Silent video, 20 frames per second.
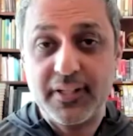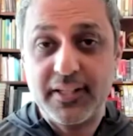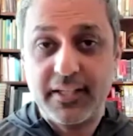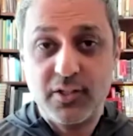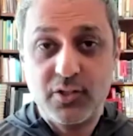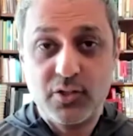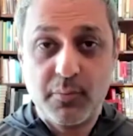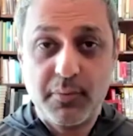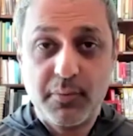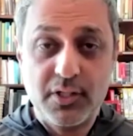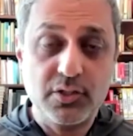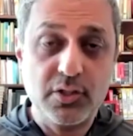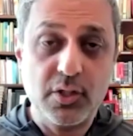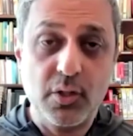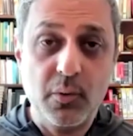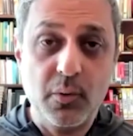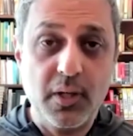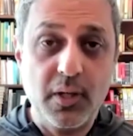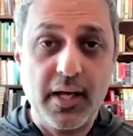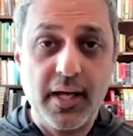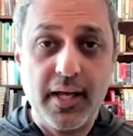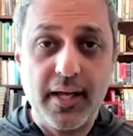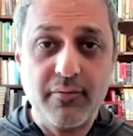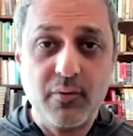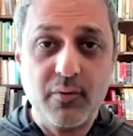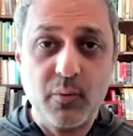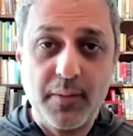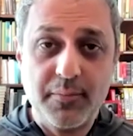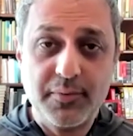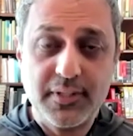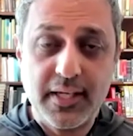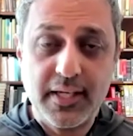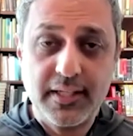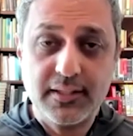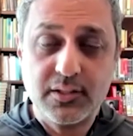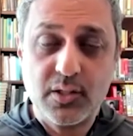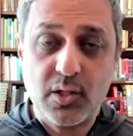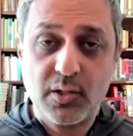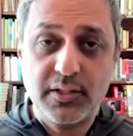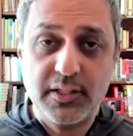Thank you so much. So I have a website. It's
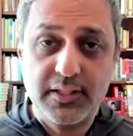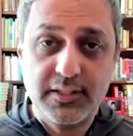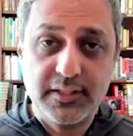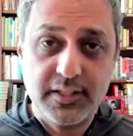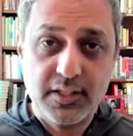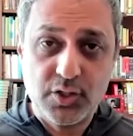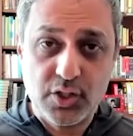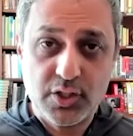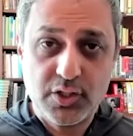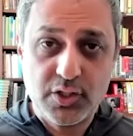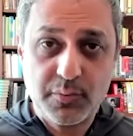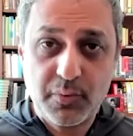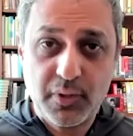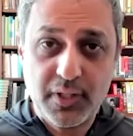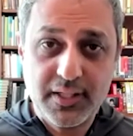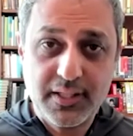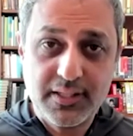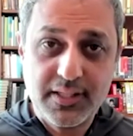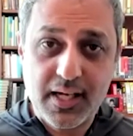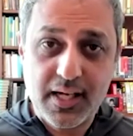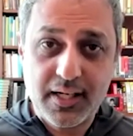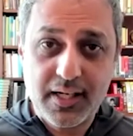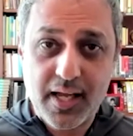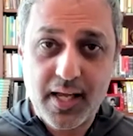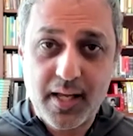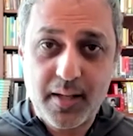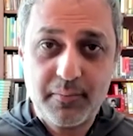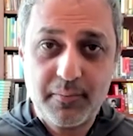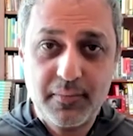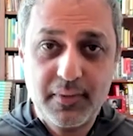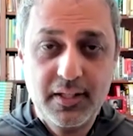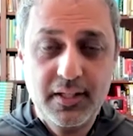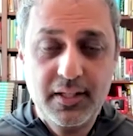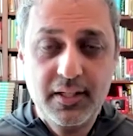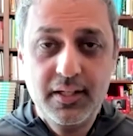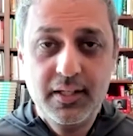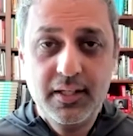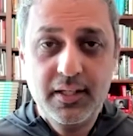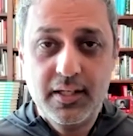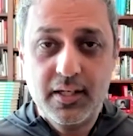called decisionsprint.com.
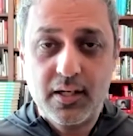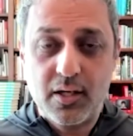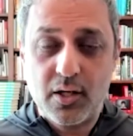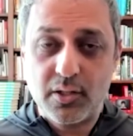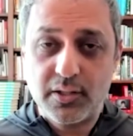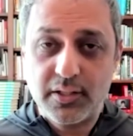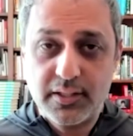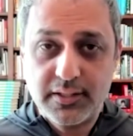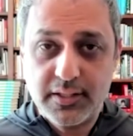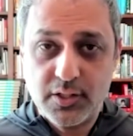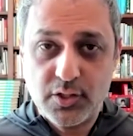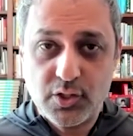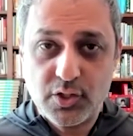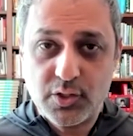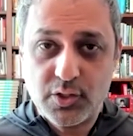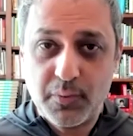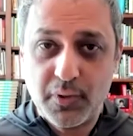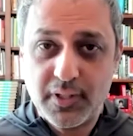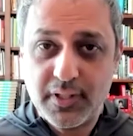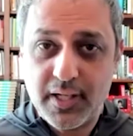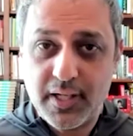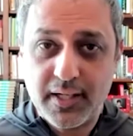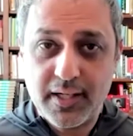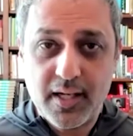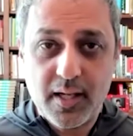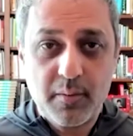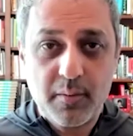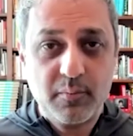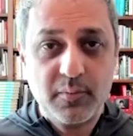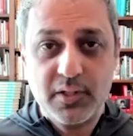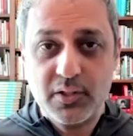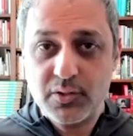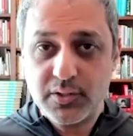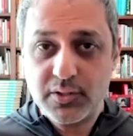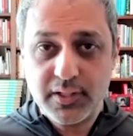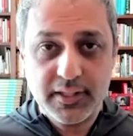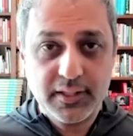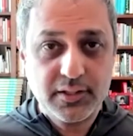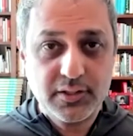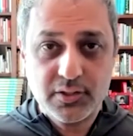On decisionsprint.com, there's
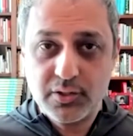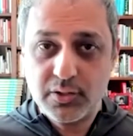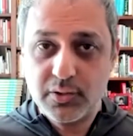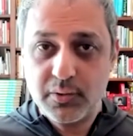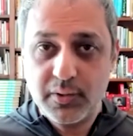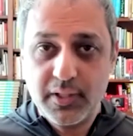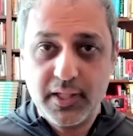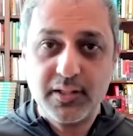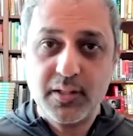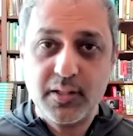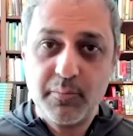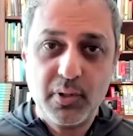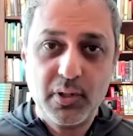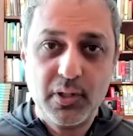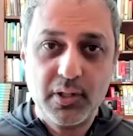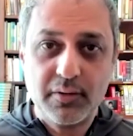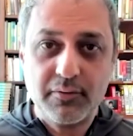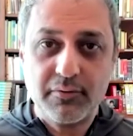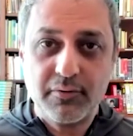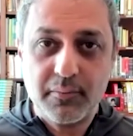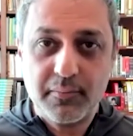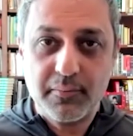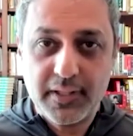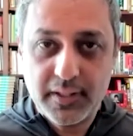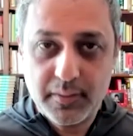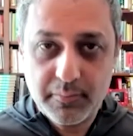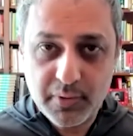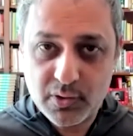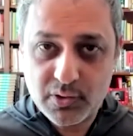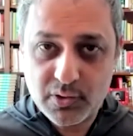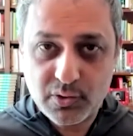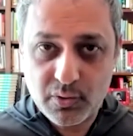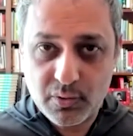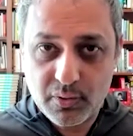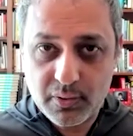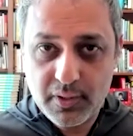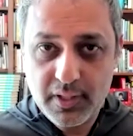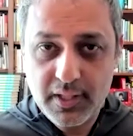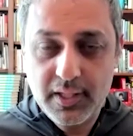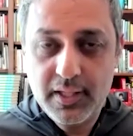links to get the book from any
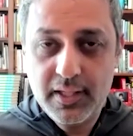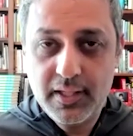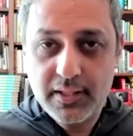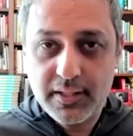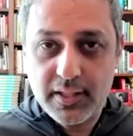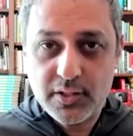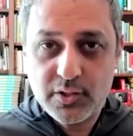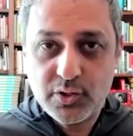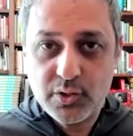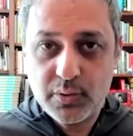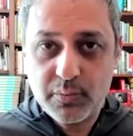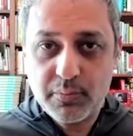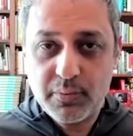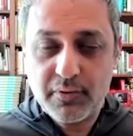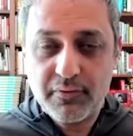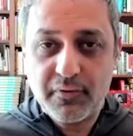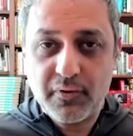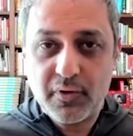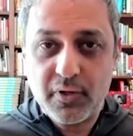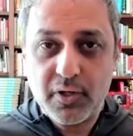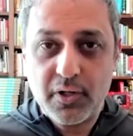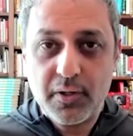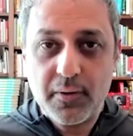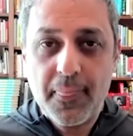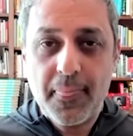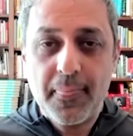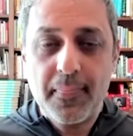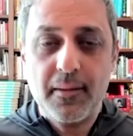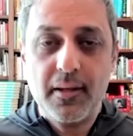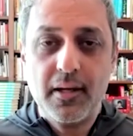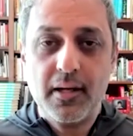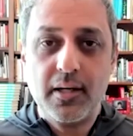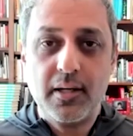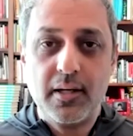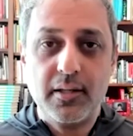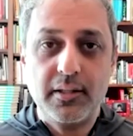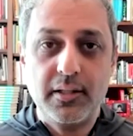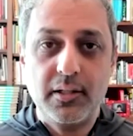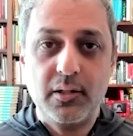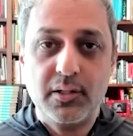bookstore that you prefer.
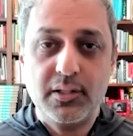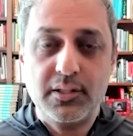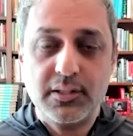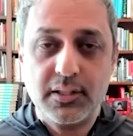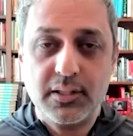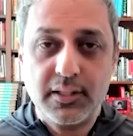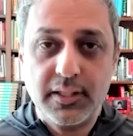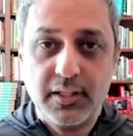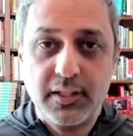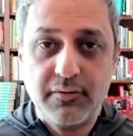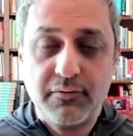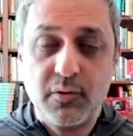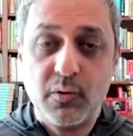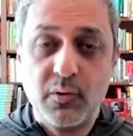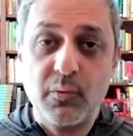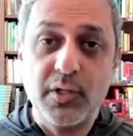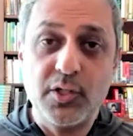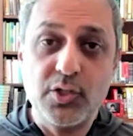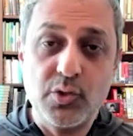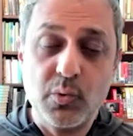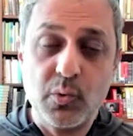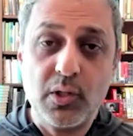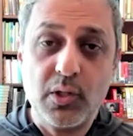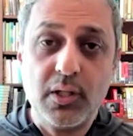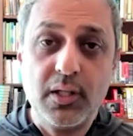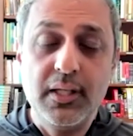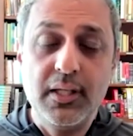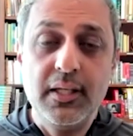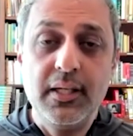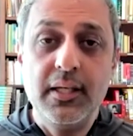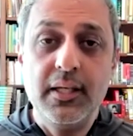There is a link for Ritual,